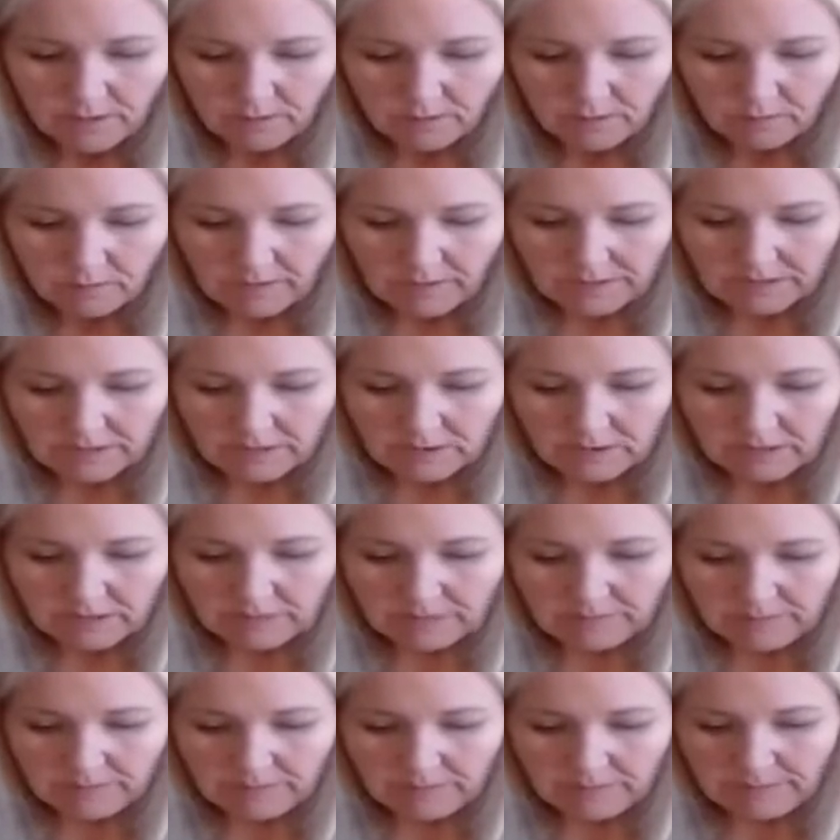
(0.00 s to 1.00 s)
where I took
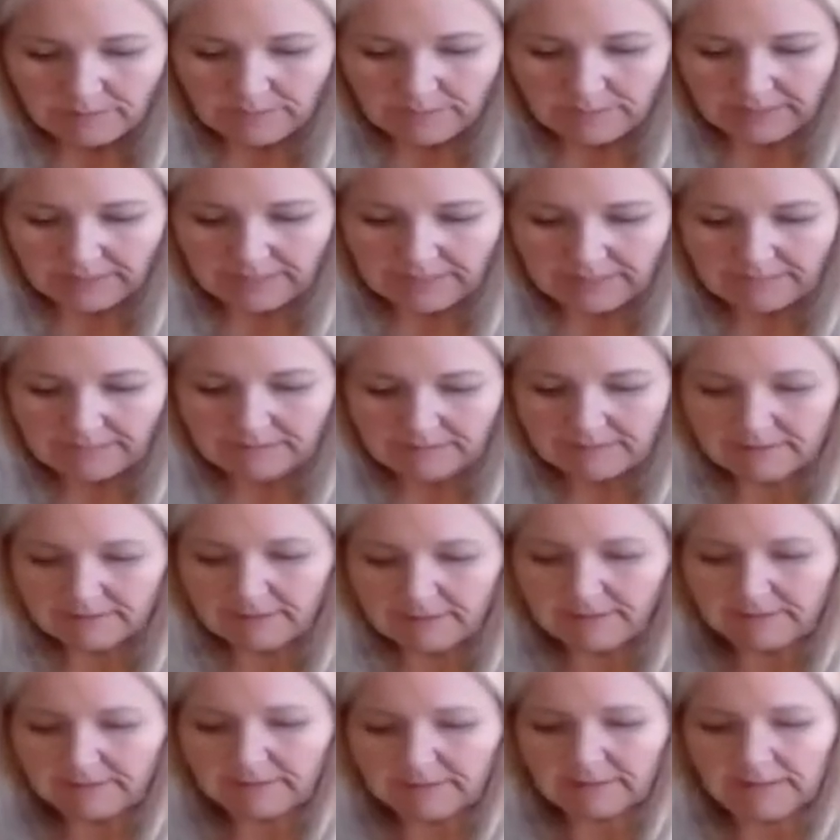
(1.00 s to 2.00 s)
some of my blanket
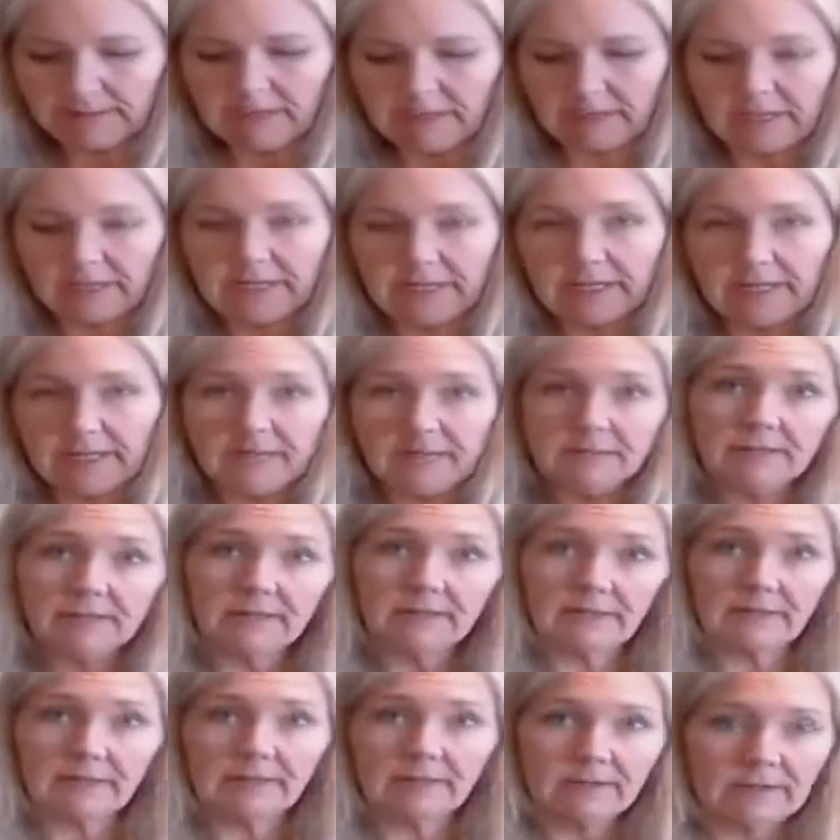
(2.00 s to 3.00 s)
designs that I already had
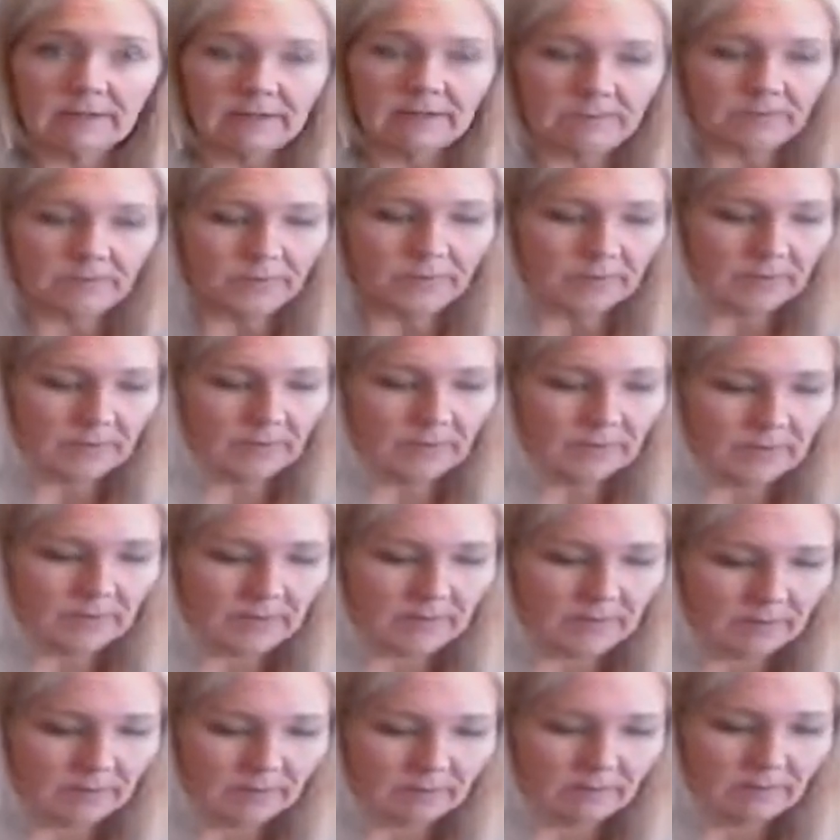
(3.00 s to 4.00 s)
done and put them
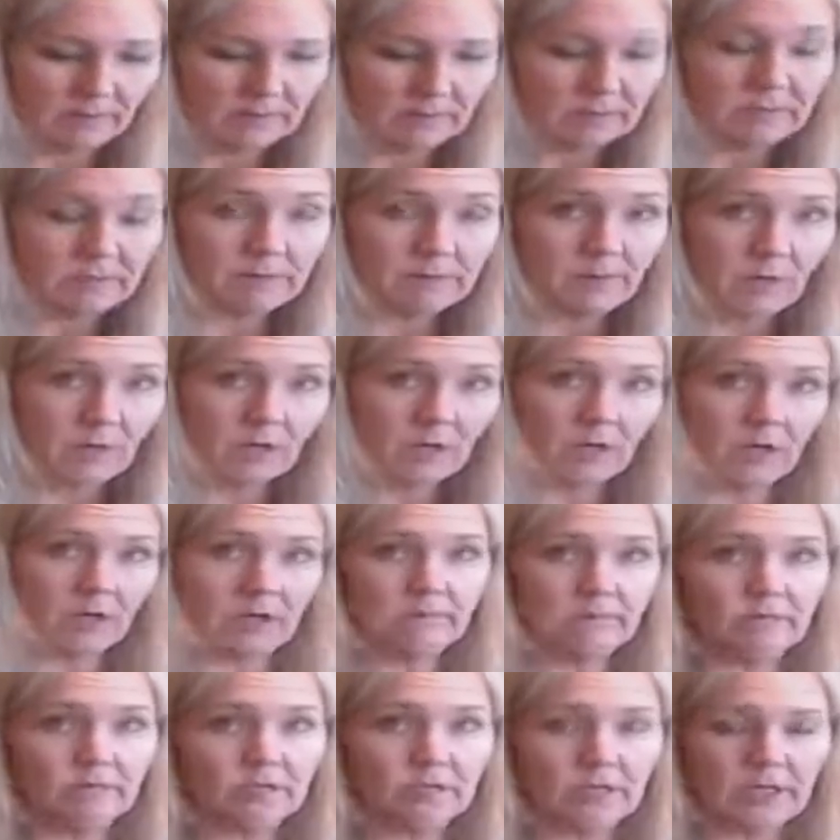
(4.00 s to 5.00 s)
in the smart
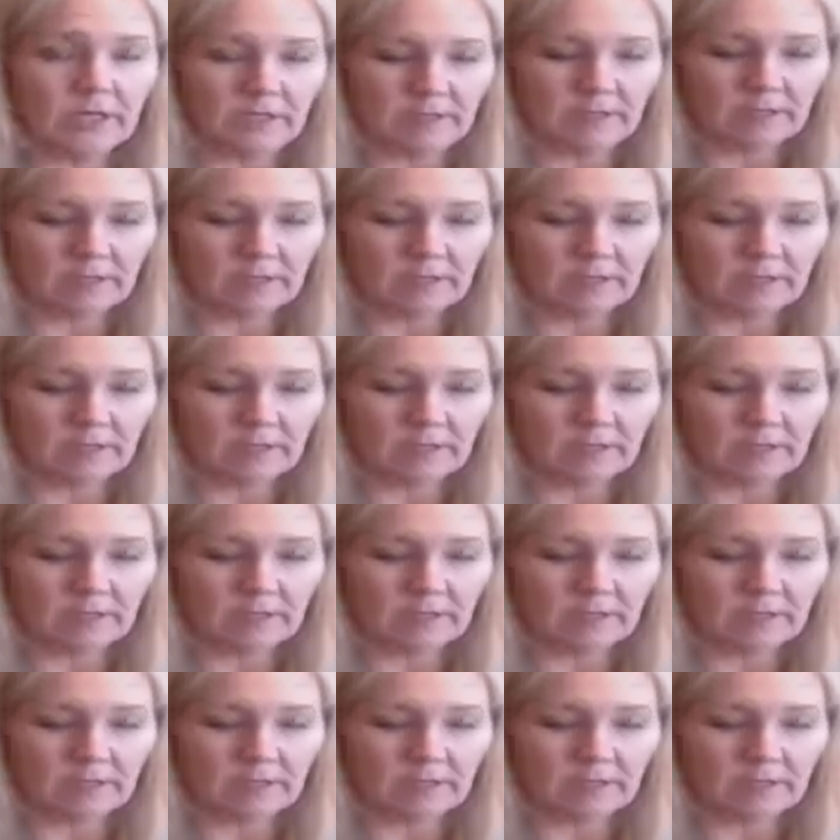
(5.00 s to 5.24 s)
object,